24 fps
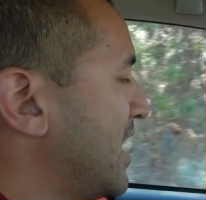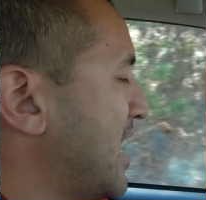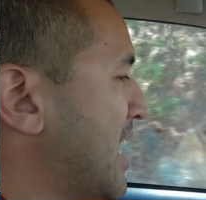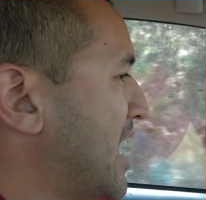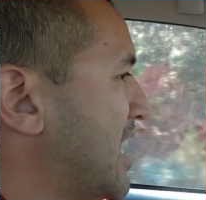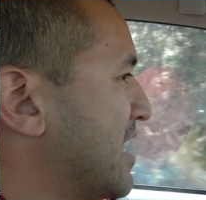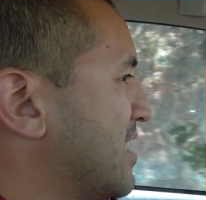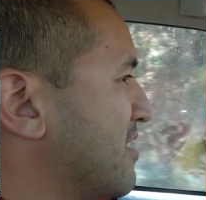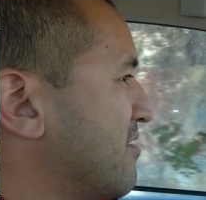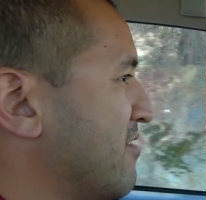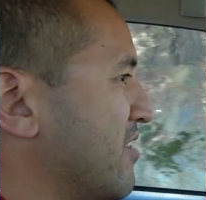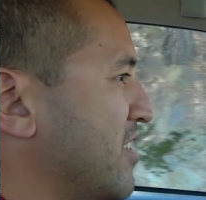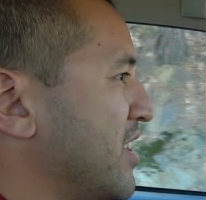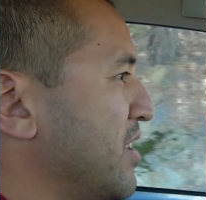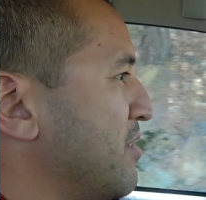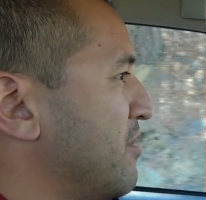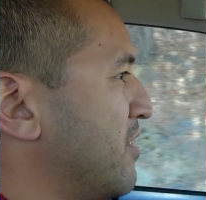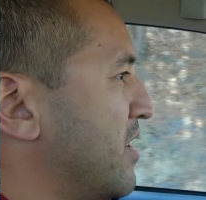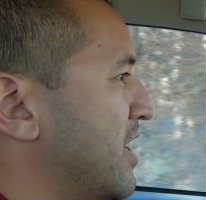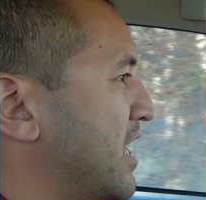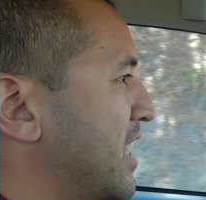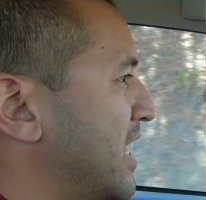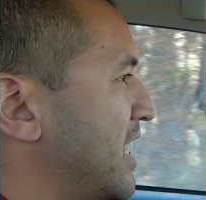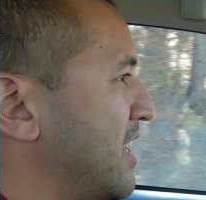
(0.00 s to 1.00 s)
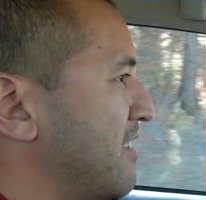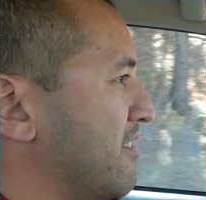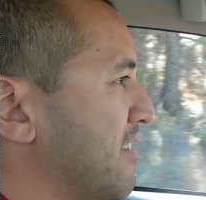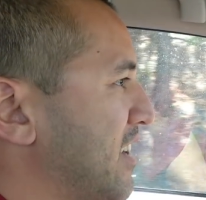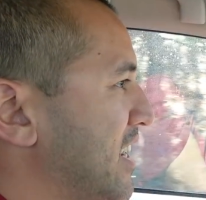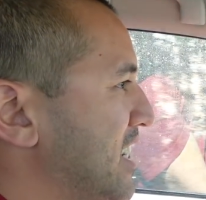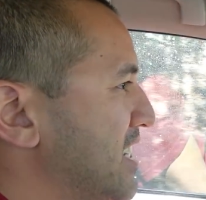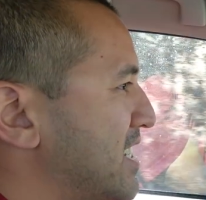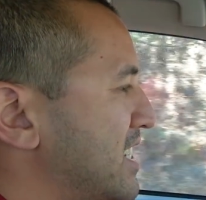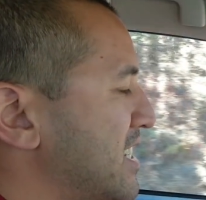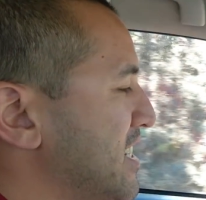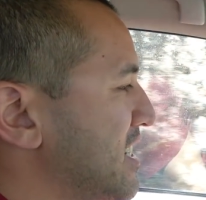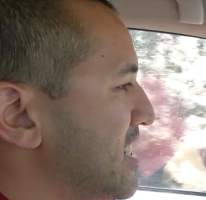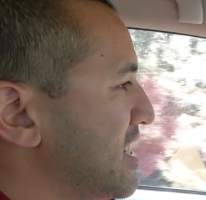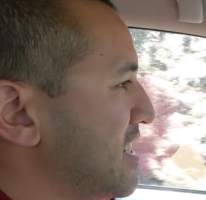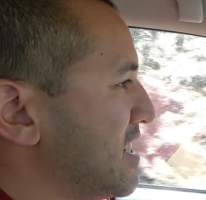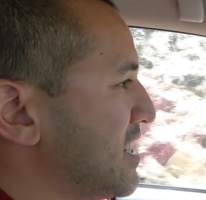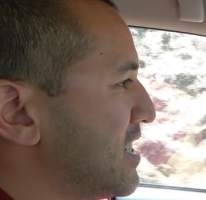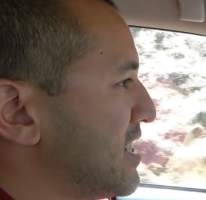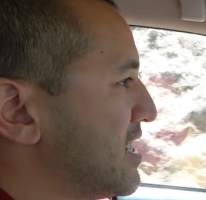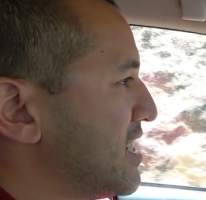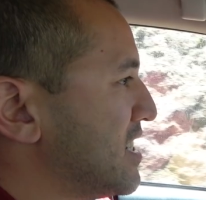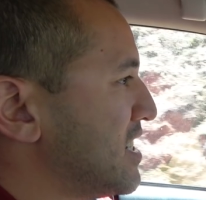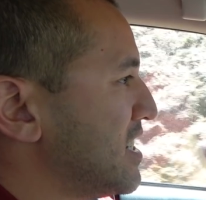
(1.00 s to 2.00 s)
Hasn't really won any
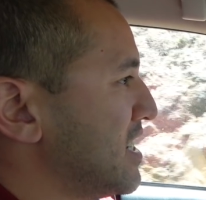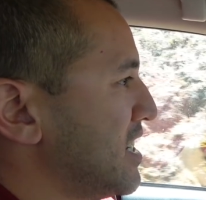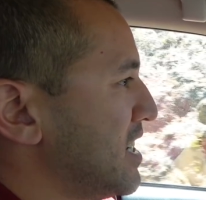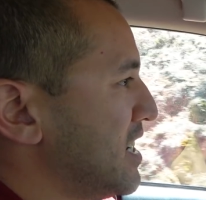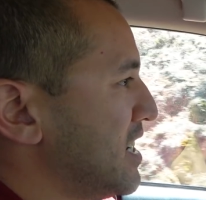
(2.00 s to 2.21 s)
races.